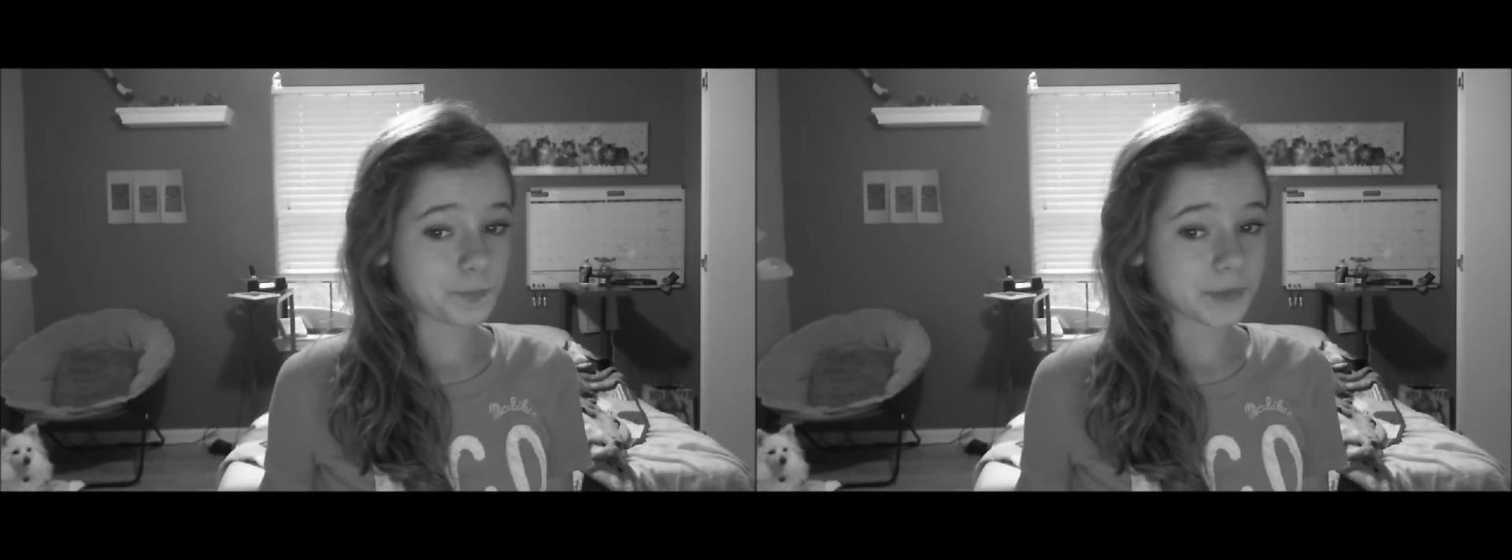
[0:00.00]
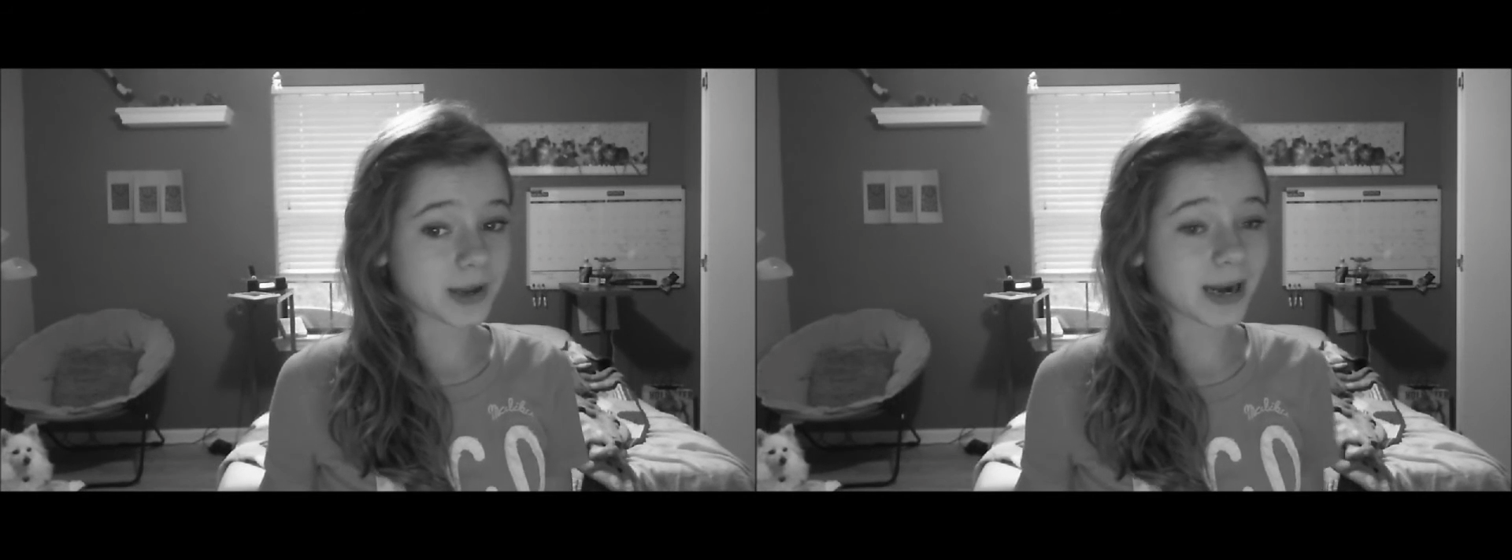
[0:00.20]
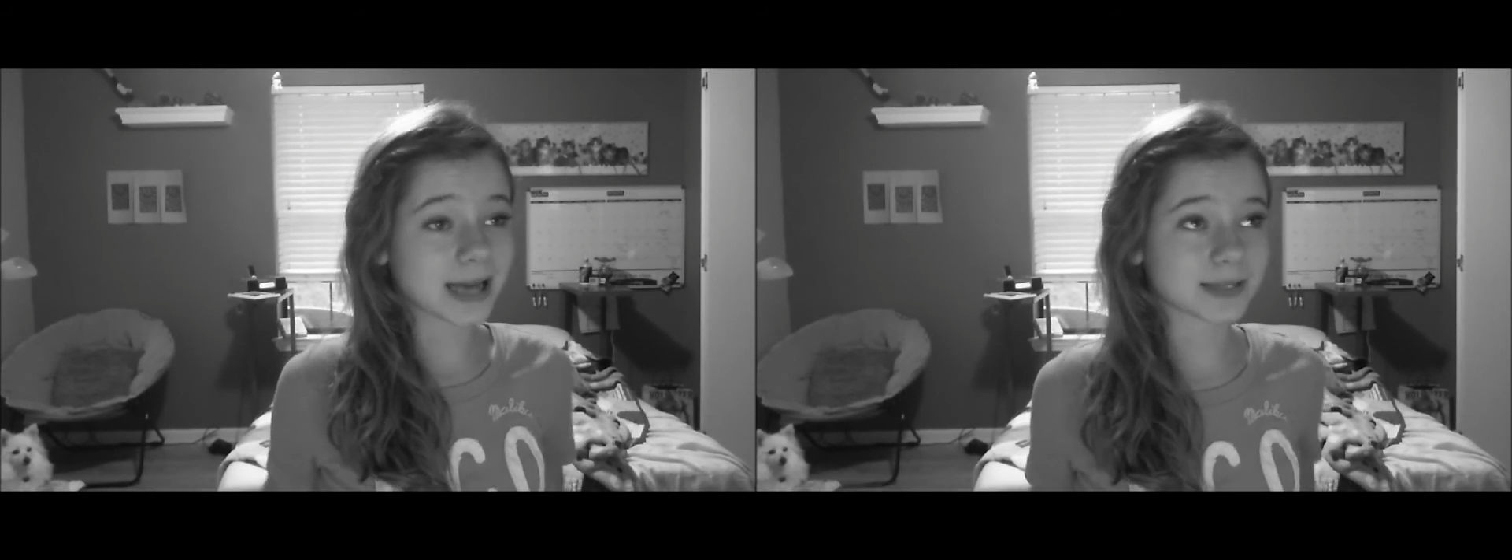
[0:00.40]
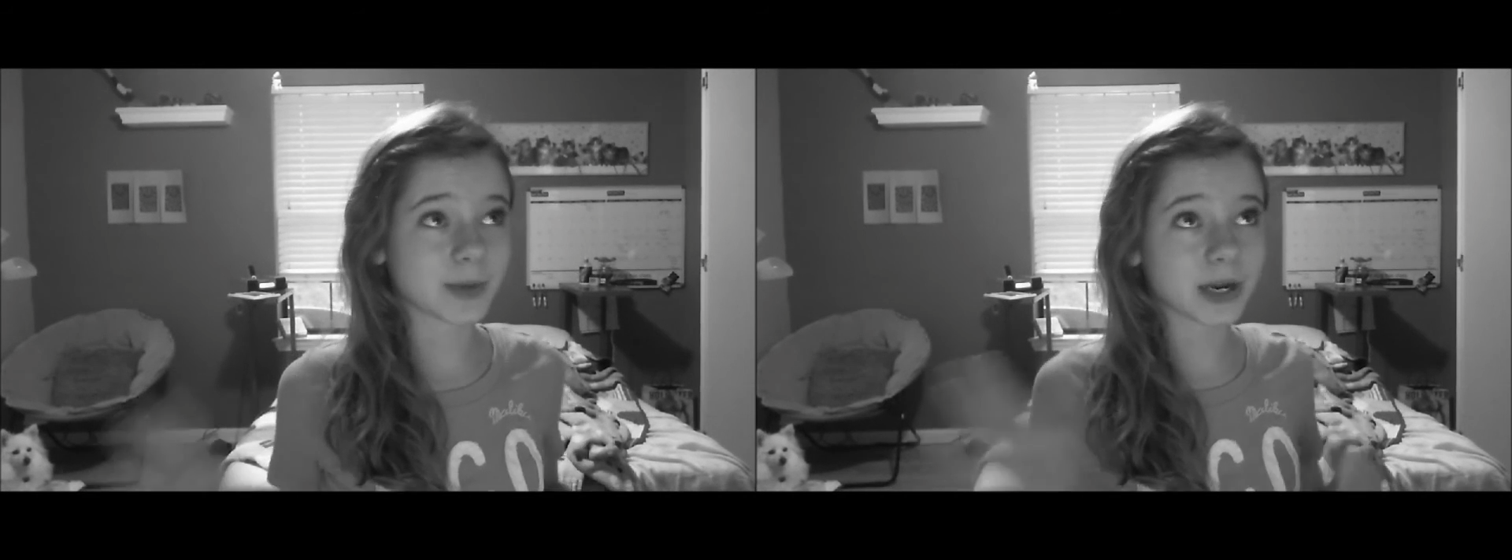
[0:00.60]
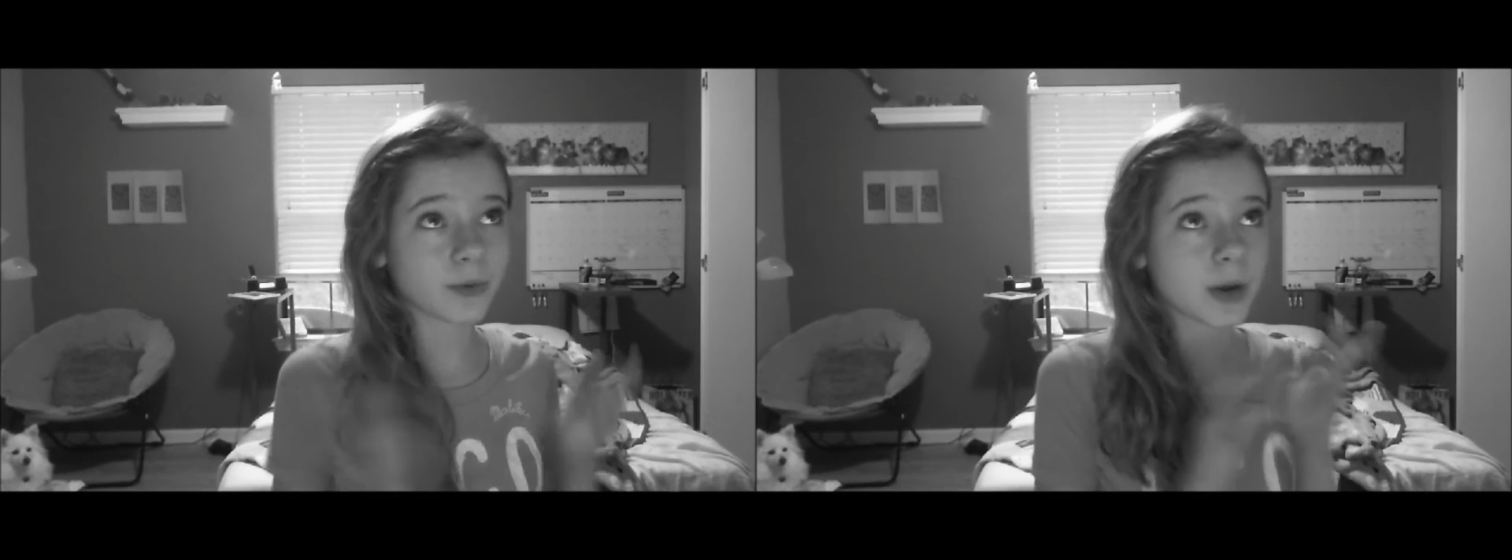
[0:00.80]
you can ask me
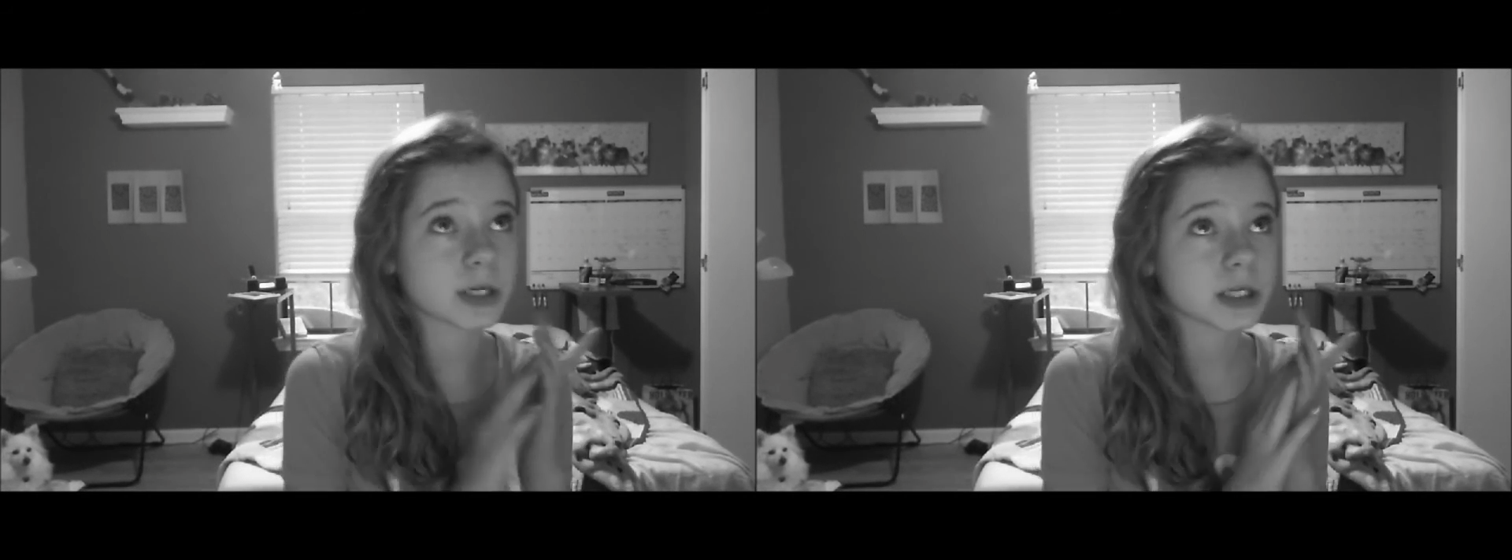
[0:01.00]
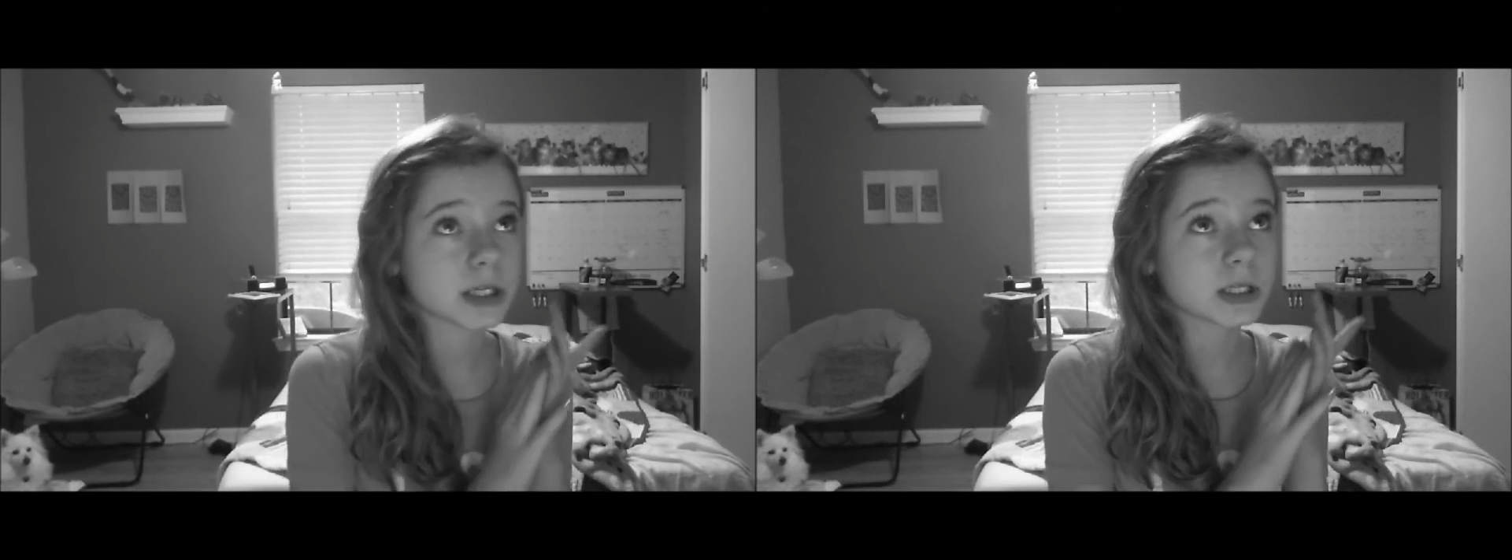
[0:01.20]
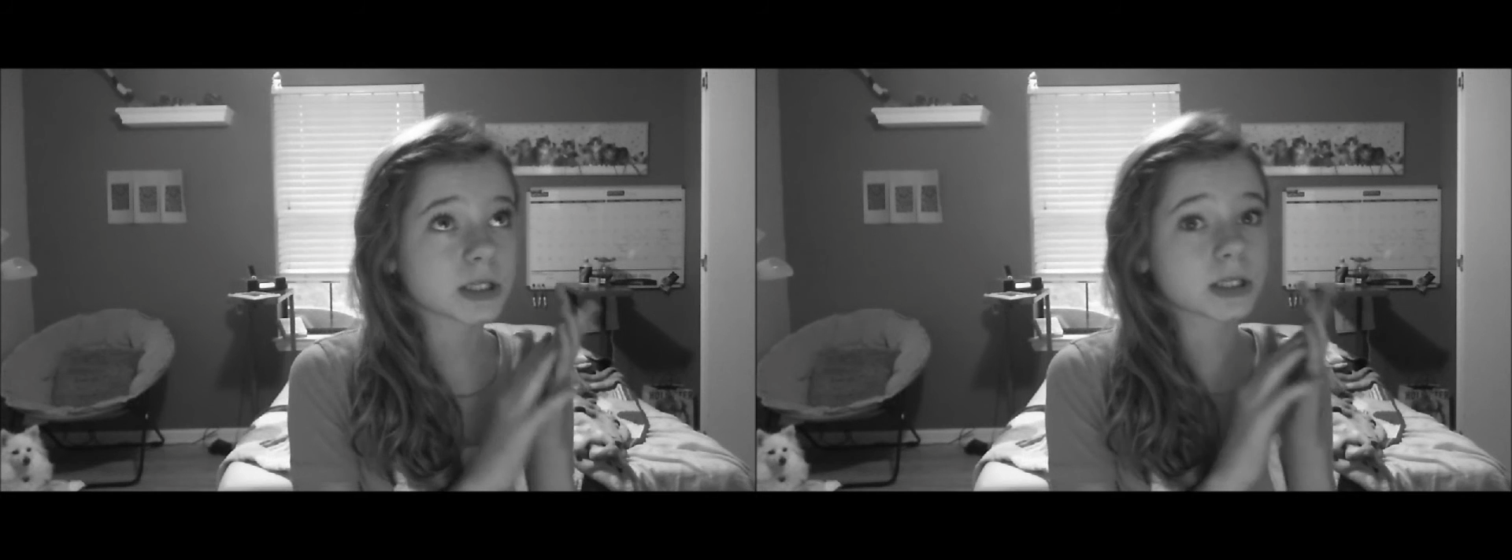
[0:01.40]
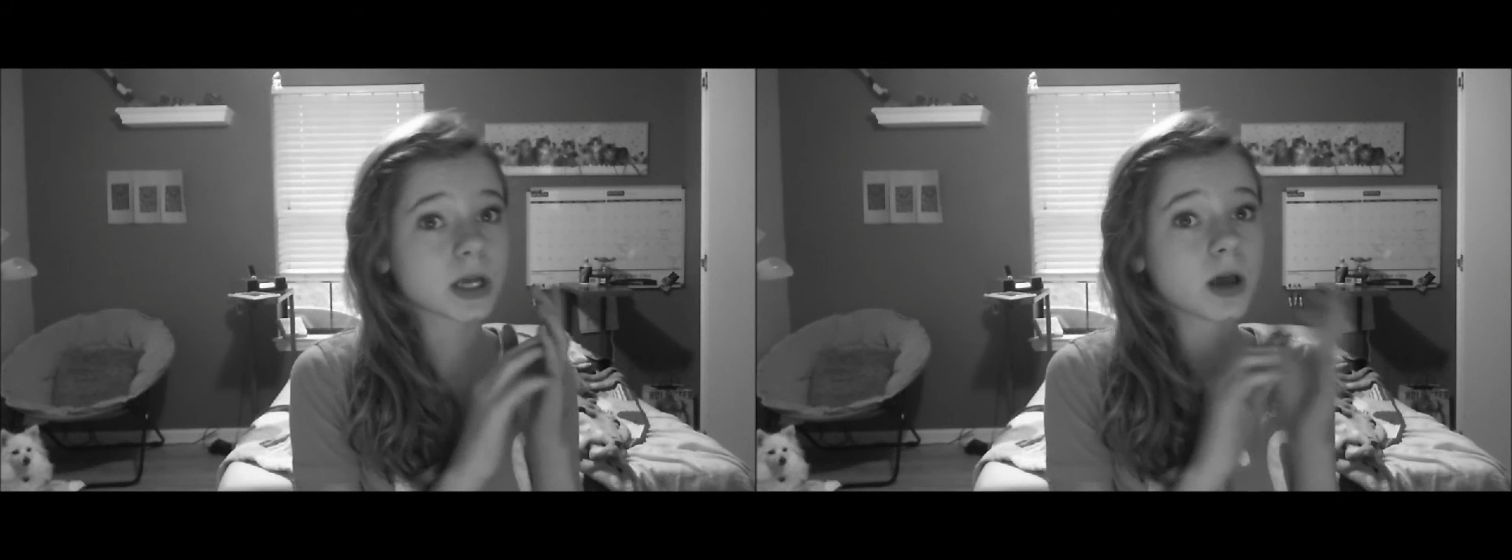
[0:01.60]
any questions.